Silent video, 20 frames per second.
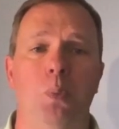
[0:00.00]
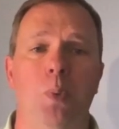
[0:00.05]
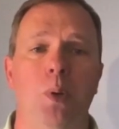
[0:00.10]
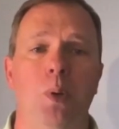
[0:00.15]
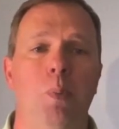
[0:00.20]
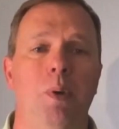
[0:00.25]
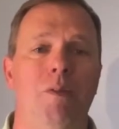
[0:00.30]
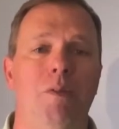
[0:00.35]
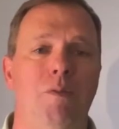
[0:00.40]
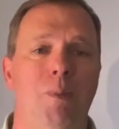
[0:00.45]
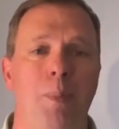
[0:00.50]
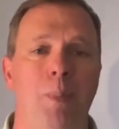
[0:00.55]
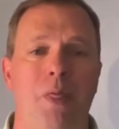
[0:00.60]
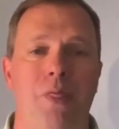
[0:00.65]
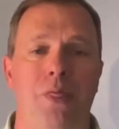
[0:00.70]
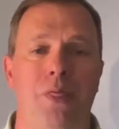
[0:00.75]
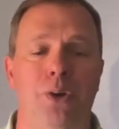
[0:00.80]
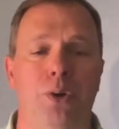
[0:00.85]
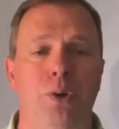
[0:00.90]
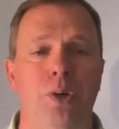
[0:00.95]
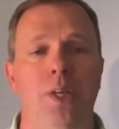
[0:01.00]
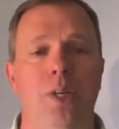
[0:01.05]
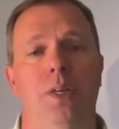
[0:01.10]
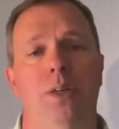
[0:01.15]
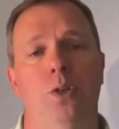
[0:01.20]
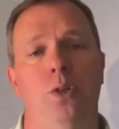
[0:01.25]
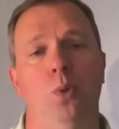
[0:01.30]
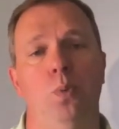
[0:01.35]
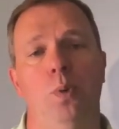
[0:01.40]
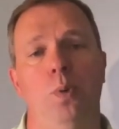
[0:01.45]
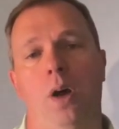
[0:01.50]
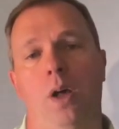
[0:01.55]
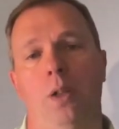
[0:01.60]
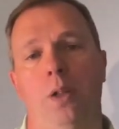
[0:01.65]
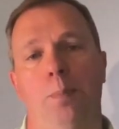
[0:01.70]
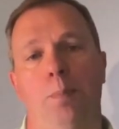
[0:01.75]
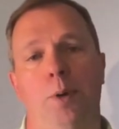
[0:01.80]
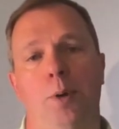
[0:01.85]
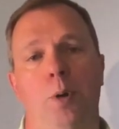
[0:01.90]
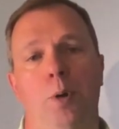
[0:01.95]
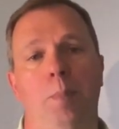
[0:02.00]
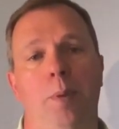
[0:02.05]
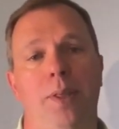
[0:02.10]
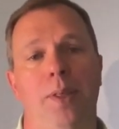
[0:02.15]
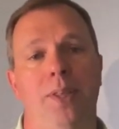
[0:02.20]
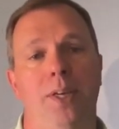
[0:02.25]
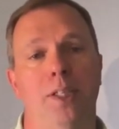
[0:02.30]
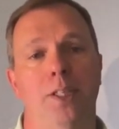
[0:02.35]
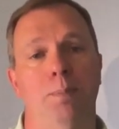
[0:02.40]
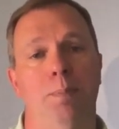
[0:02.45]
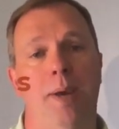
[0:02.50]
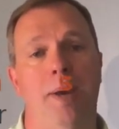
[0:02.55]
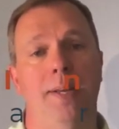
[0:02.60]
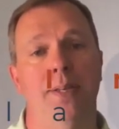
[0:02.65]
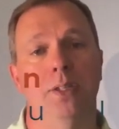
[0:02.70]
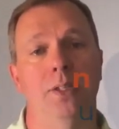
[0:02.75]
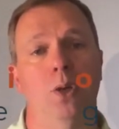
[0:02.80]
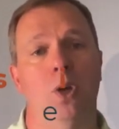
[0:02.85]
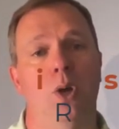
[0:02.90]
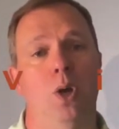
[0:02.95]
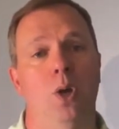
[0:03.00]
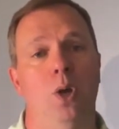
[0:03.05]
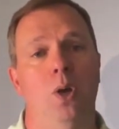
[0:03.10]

we went from a $32 per month expense